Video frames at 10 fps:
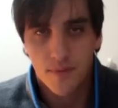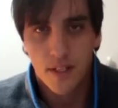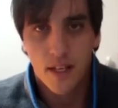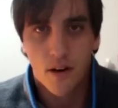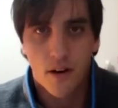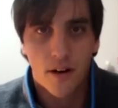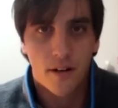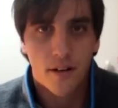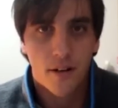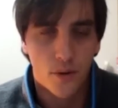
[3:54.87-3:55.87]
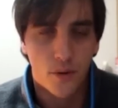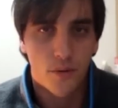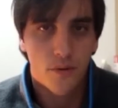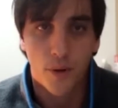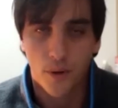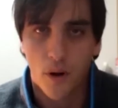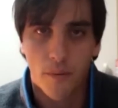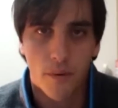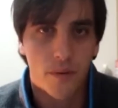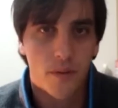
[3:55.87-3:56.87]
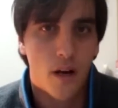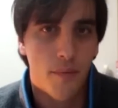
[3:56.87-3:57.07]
FDR knew Pearl Harbor was